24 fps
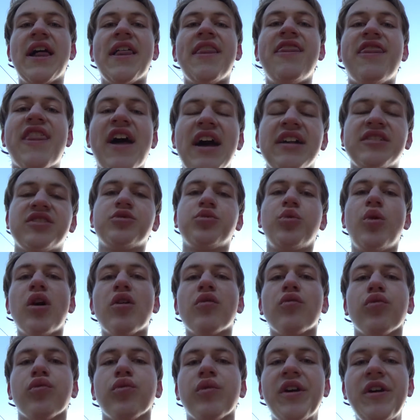That's what
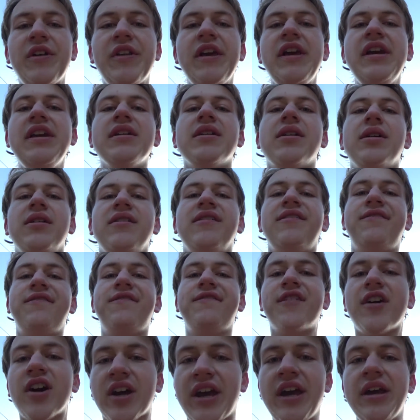really
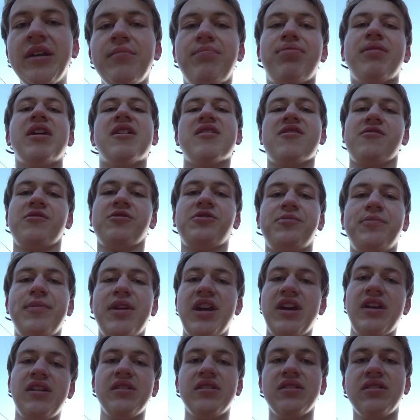fucking bothers
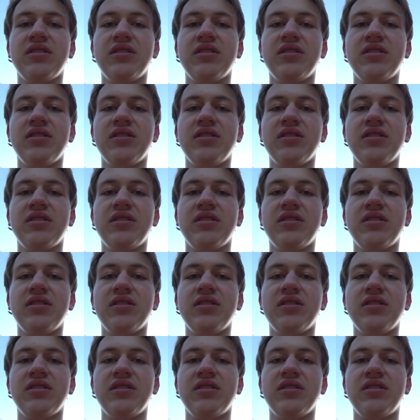me.